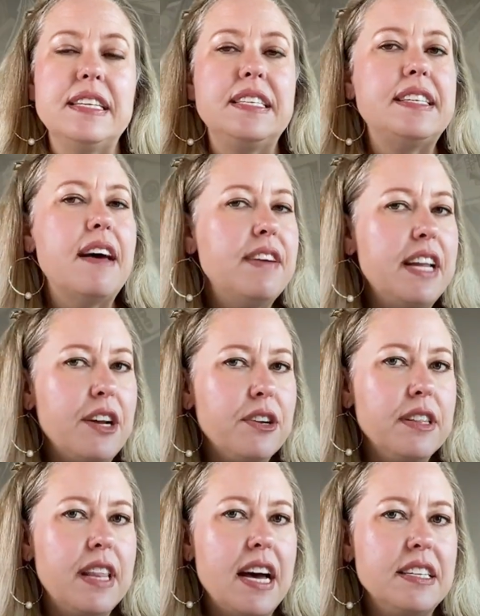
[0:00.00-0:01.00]

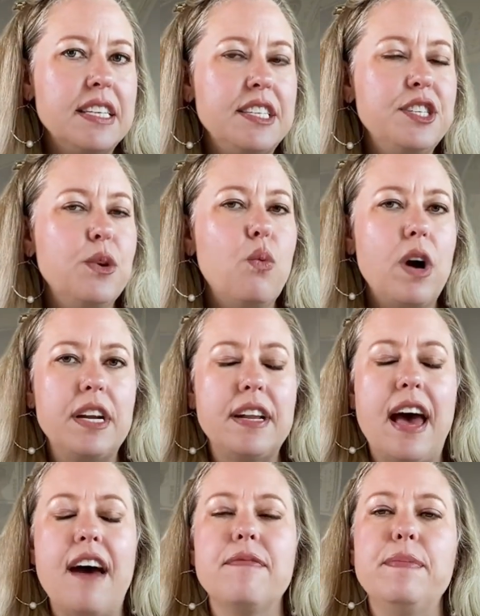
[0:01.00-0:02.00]
700,000 to 1.5
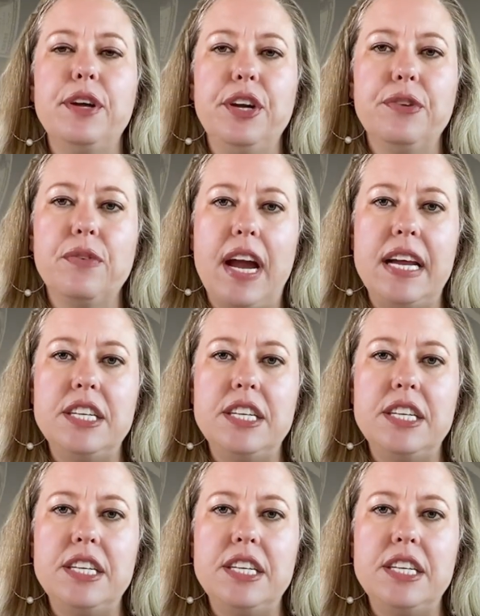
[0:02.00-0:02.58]
million range.